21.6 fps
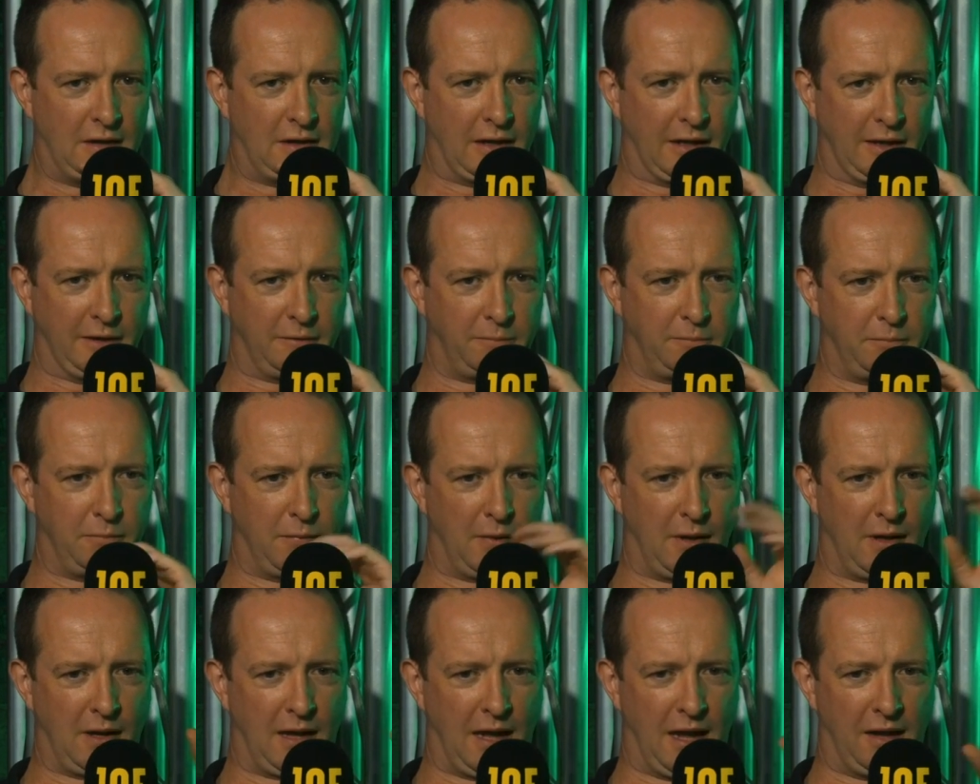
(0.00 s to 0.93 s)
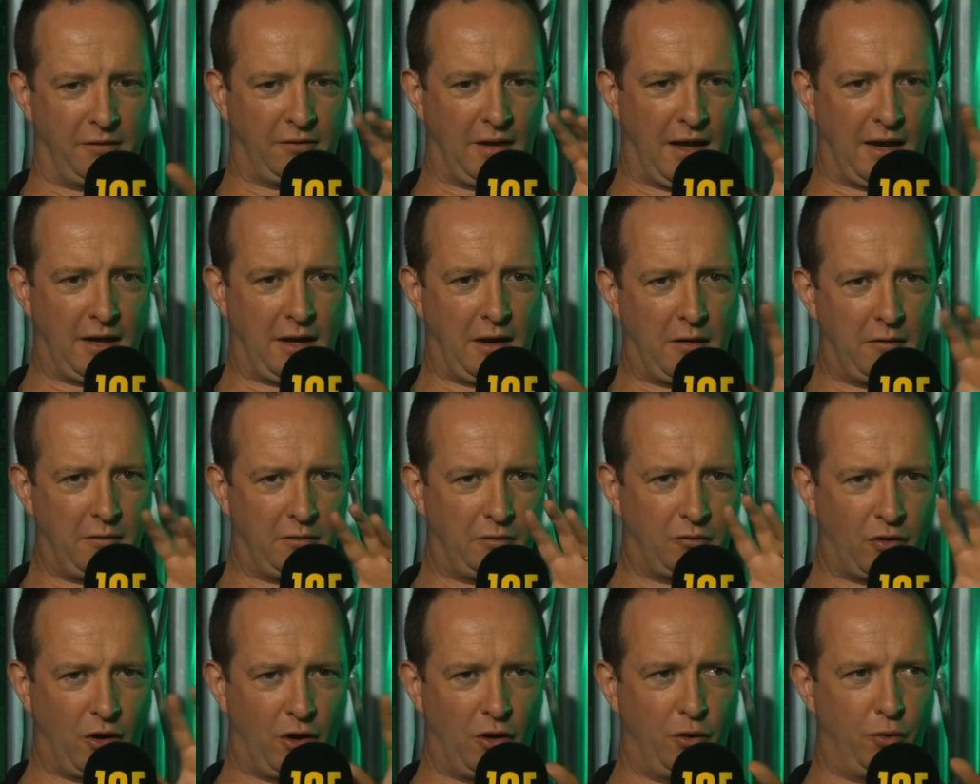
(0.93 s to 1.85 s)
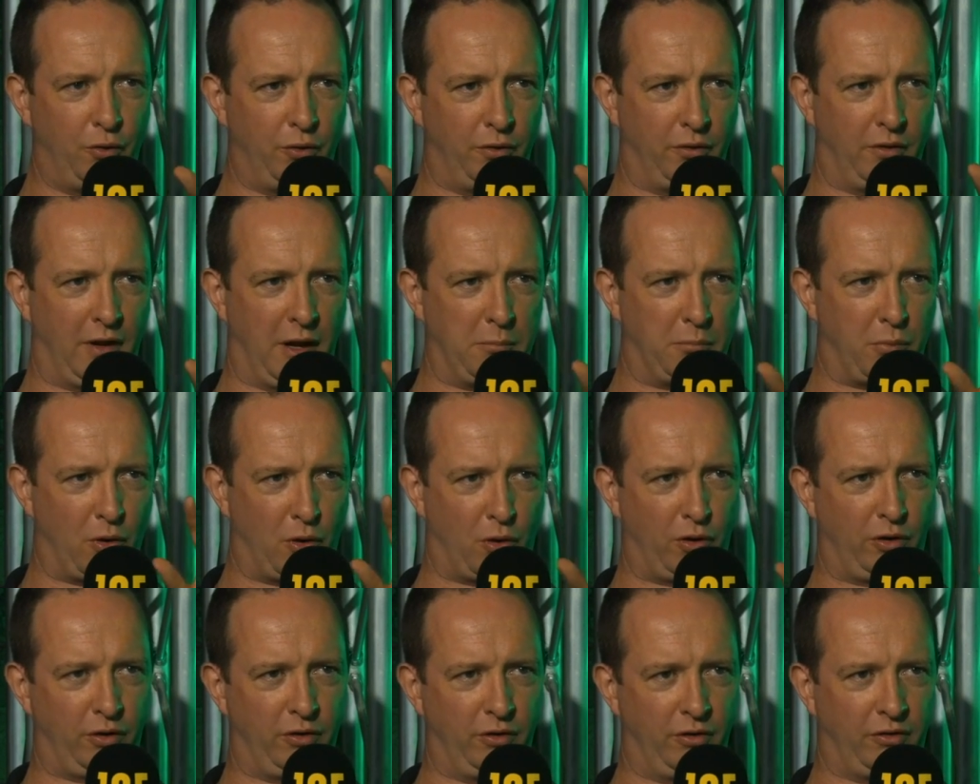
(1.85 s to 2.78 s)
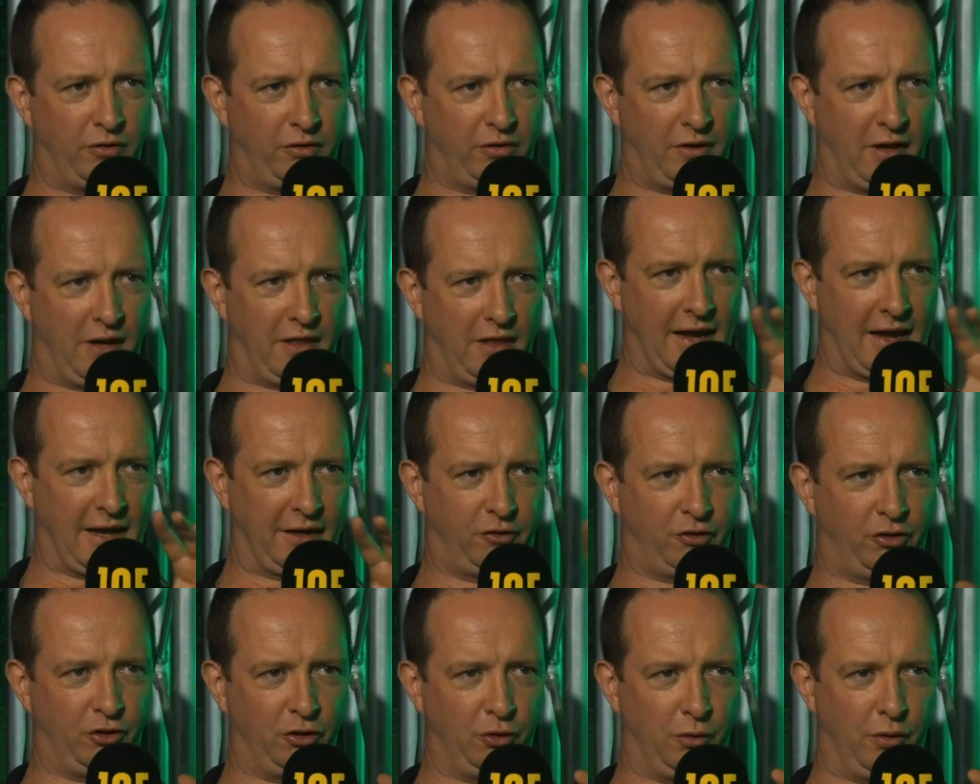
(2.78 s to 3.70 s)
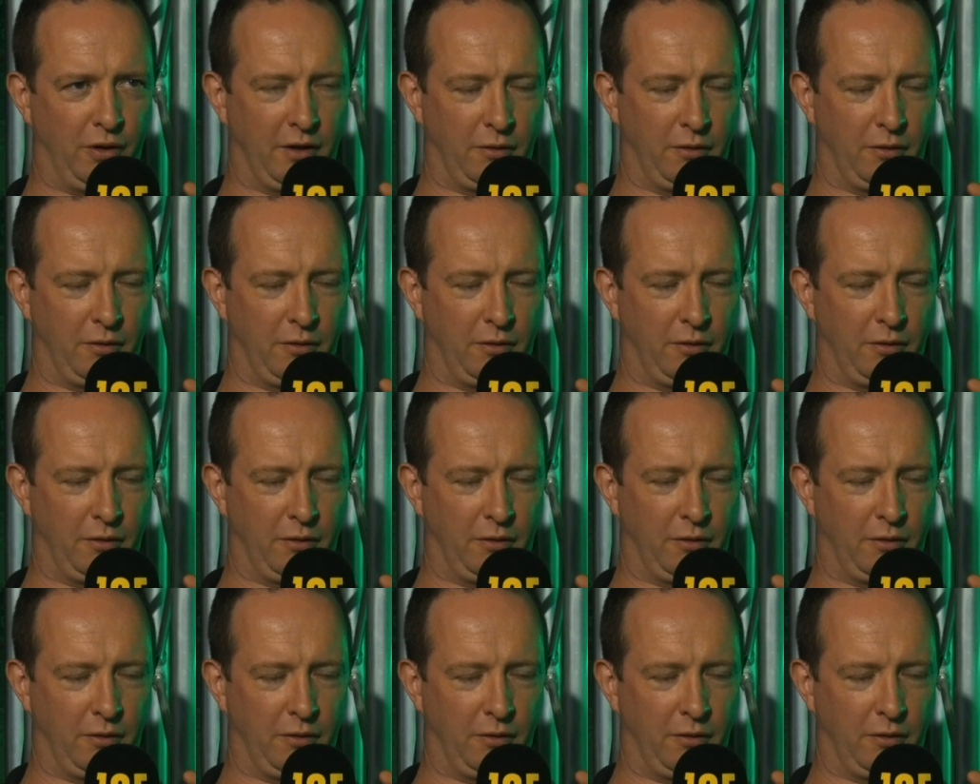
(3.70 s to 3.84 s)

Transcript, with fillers: Like, is that tone important that too?